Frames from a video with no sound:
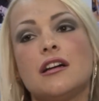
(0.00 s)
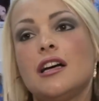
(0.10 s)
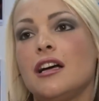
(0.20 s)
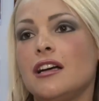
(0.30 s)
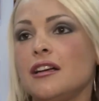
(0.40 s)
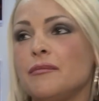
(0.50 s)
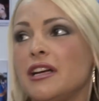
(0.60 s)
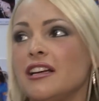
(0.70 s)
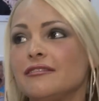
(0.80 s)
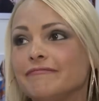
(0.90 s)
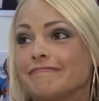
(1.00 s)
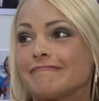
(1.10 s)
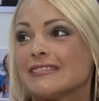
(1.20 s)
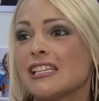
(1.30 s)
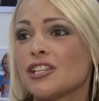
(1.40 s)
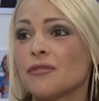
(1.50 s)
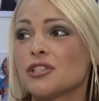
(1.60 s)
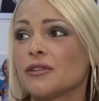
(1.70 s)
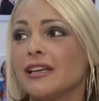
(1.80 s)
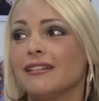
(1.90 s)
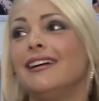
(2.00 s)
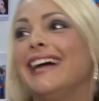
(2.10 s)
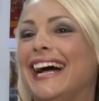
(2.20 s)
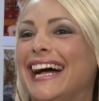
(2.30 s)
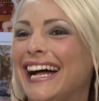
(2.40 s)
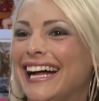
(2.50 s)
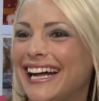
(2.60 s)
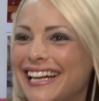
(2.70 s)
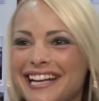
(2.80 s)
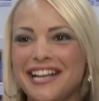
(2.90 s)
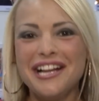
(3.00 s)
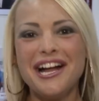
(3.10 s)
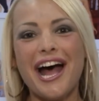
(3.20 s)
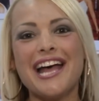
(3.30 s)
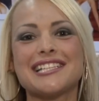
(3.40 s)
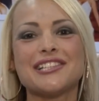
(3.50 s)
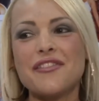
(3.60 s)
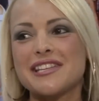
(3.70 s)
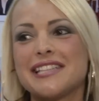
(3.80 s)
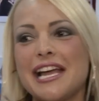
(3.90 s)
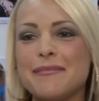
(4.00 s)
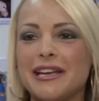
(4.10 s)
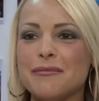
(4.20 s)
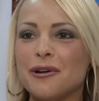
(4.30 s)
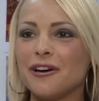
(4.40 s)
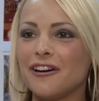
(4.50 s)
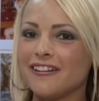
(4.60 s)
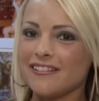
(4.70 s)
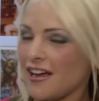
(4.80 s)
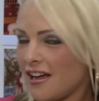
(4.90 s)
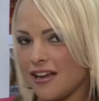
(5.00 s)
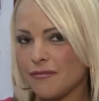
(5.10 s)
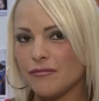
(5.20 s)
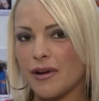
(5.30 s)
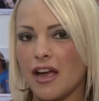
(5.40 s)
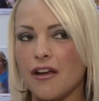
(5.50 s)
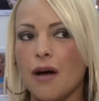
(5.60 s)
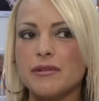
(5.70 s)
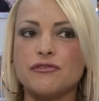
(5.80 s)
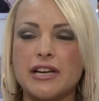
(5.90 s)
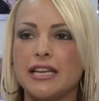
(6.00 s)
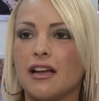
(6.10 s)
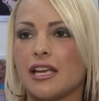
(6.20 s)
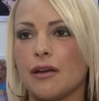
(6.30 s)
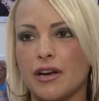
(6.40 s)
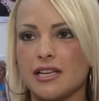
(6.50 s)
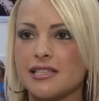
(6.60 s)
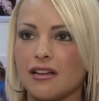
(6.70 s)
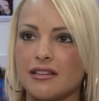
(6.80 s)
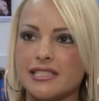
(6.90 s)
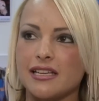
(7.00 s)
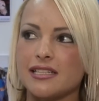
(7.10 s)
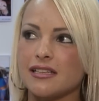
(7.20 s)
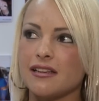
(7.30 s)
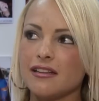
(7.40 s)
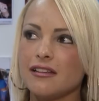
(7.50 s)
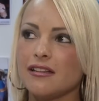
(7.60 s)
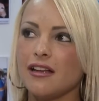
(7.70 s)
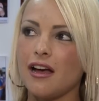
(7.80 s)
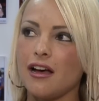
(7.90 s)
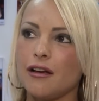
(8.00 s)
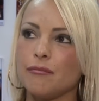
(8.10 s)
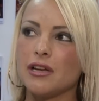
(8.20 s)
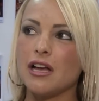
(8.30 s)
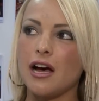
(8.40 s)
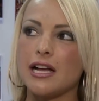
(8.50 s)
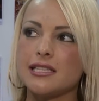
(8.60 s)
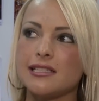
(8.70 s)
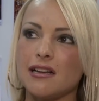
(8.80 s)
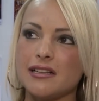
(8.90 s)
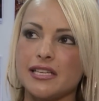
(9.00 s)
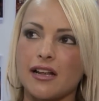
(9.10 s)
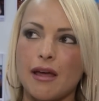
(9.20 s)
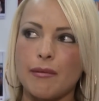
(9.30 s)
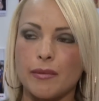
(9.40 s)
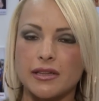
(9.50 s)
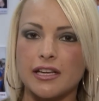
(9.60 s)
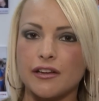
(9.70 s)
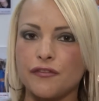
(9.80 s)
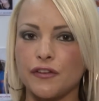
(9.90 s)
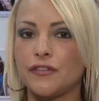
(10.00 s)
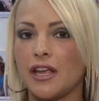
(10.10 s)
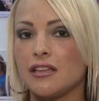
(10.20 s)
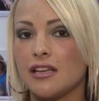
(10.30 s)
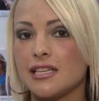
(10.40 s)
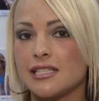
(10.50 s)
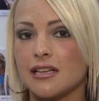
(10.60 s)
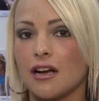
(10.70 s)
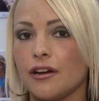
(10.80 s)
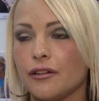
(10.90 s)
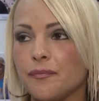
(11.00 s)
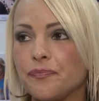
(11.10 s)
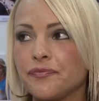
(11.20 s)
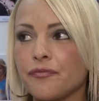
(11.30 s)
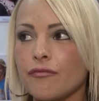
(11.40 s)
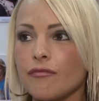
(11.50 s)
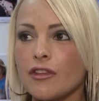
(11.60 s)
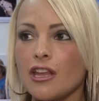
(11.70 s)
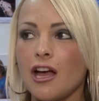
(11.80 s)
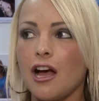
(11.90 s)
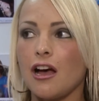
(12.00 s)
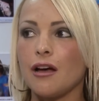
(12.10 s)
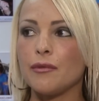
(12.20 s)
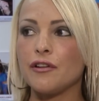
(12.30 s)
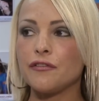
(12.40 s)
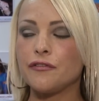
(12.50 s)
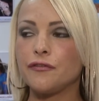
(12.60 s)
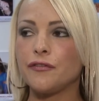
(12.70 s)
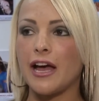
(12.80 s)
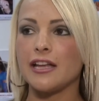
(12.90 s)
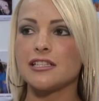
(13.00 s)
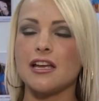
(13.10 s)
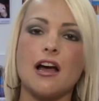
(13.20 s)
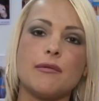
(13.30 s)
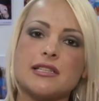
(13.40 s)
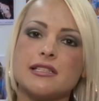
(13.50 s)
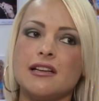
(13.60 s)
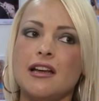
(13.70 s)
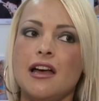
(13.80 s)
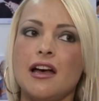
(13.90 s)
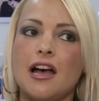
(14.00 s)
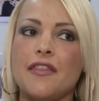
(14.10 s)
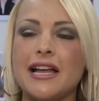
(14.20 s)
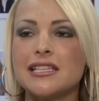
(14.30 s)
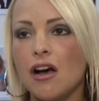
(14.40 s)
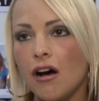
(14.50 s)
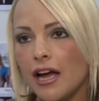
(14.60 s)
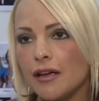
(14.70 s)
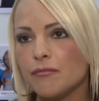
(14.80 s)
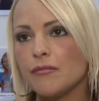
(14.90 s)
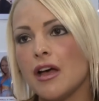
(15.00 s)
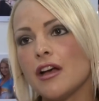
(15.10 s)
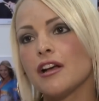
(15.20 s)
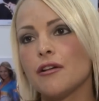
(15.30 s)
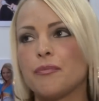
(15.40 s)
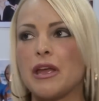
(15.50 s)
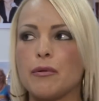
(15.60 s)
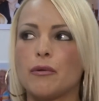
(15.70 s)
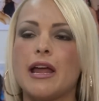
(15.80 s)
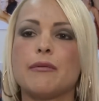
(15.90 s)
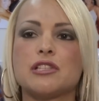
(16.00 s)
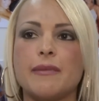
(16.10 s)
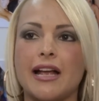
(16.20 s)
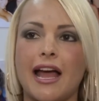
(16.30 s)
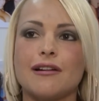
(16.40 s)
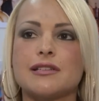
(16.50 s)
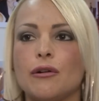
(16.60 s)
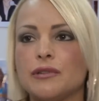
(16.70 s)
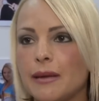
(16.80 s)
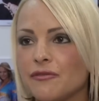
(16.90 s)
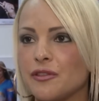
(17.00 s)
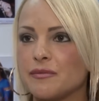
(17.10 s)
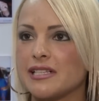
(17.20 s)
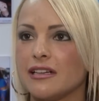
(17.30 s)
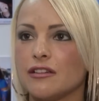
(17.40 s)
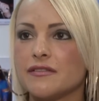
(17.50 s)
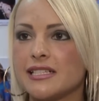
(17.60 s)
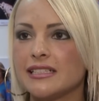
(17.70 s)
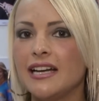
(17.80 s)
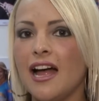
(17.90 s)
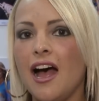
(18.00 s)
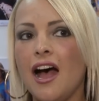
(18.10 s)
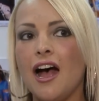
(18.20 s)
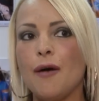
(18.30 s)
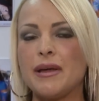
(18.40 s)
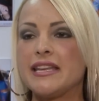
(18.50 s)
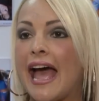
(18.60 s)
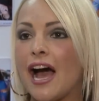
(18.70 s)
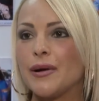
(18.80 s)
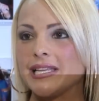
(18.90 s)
Um, don't do it. it's not the same anymore. Um, when I, I, was really lucky when I started, um, I started glamour modelling 15 years ago, um, and I was at that time people were able to make a household name for themselves. But now